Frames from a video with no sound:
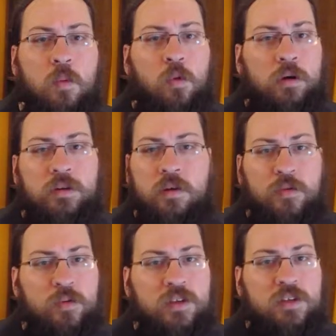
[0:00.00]
Wormwood,
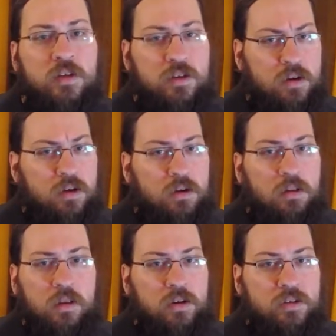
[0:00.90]
through this
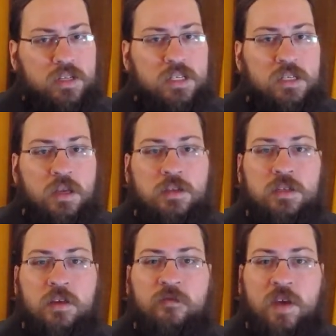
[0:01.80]
girl and her
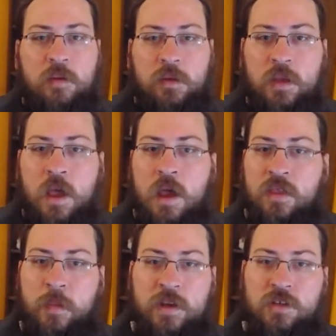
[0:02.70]
disgusting family,
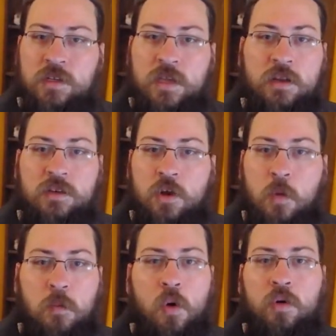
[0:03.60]
the patient is getting to
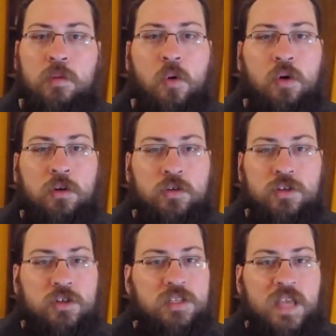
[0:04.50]
know more and more
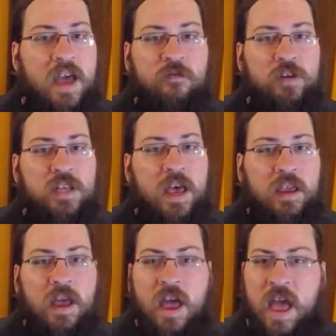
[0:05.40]
Christians every
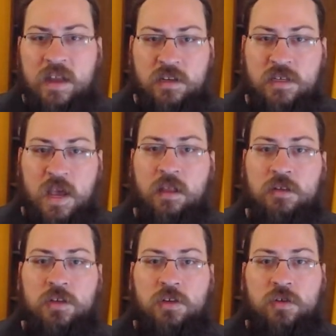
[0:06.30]
day, and
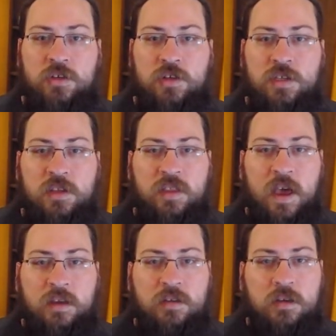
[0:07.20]
intelligent Christians at
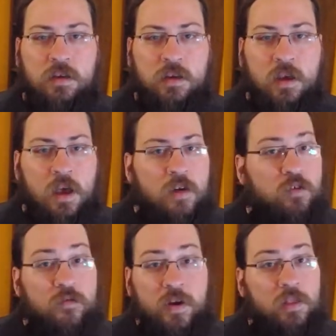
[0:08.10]
that.
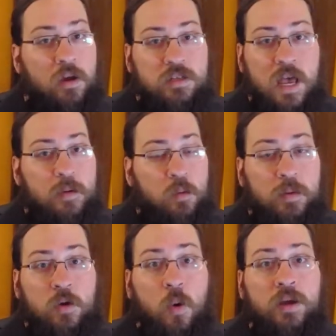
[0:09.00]
For a very long time it
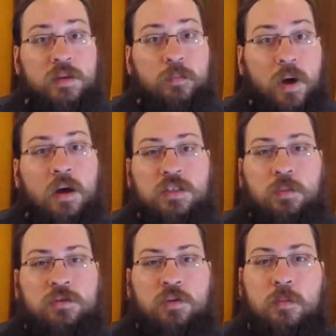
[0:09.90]
will be quite
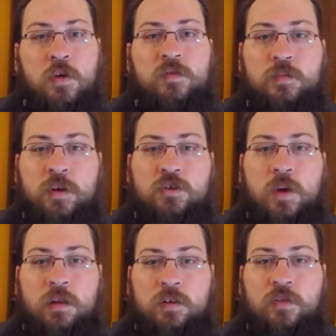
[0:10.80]
impossible to remove
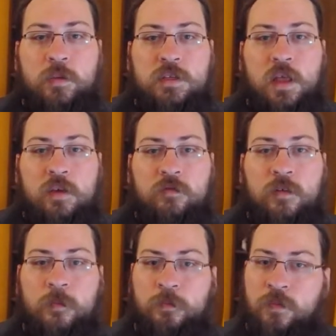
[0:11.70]
spirituality from his
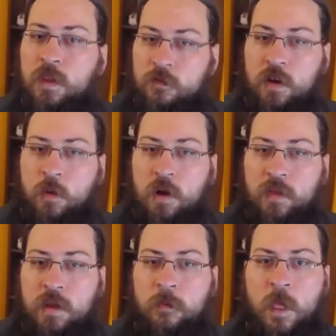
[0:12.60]
life. Very
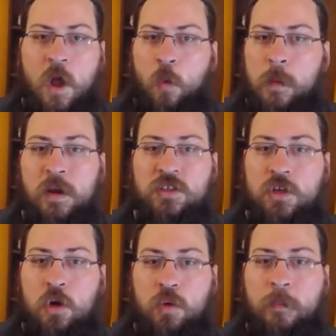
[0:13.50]
well then, we
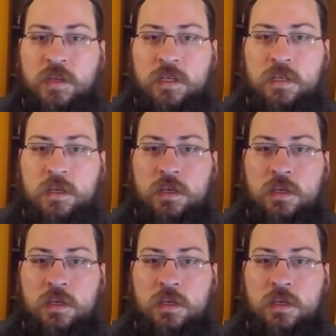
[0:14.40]
must corrupt it.